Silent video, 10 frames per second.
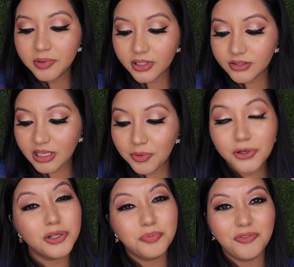because I'm not
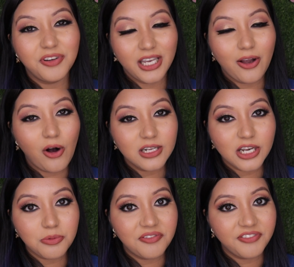gonna put hot
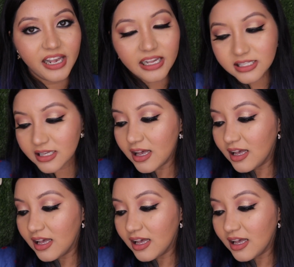air on my face.